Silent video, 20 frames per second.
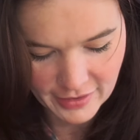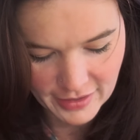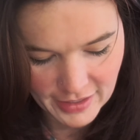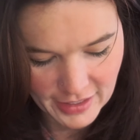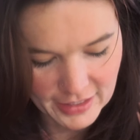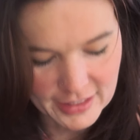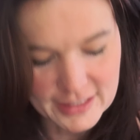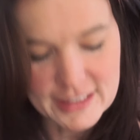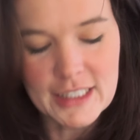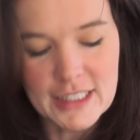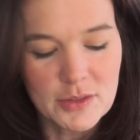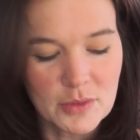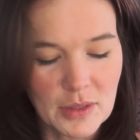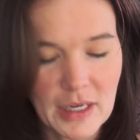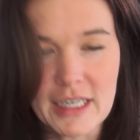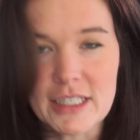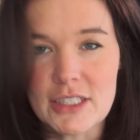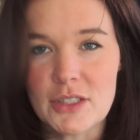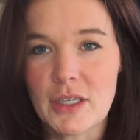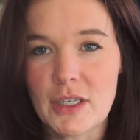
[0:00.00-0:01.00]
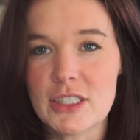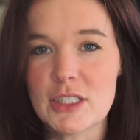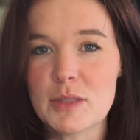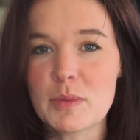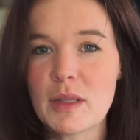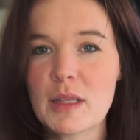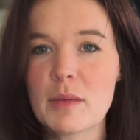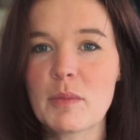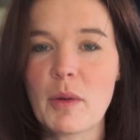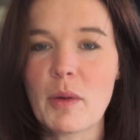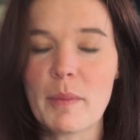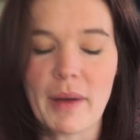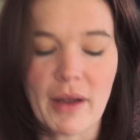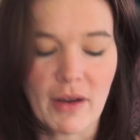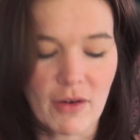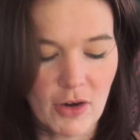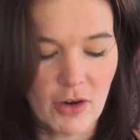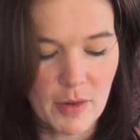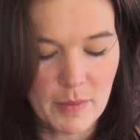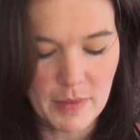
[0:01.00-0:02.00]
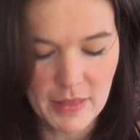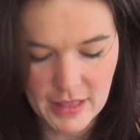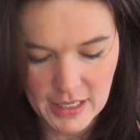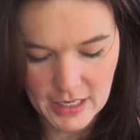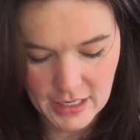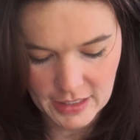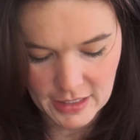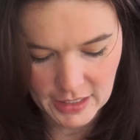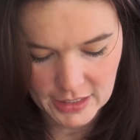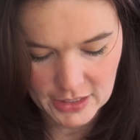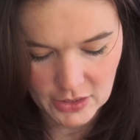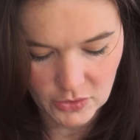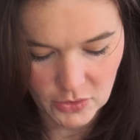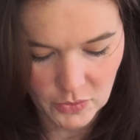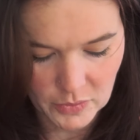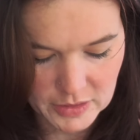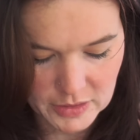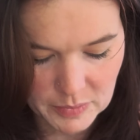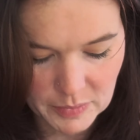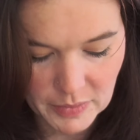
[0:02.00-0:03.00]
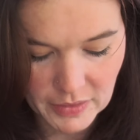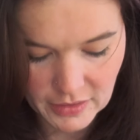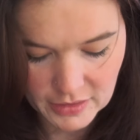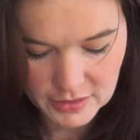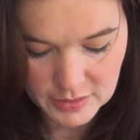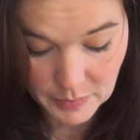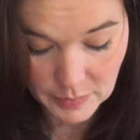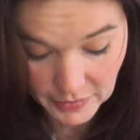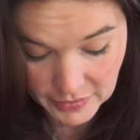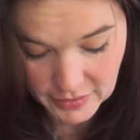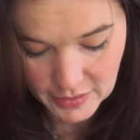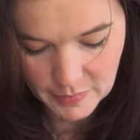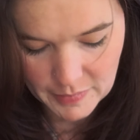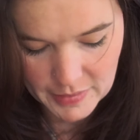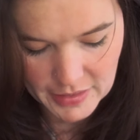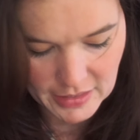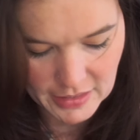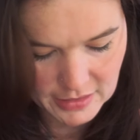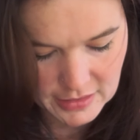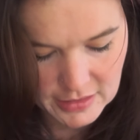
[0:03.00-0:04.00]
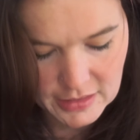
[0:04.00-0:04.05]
Because that's what I do. I just put them on my arm, and then I don't know where to put them, and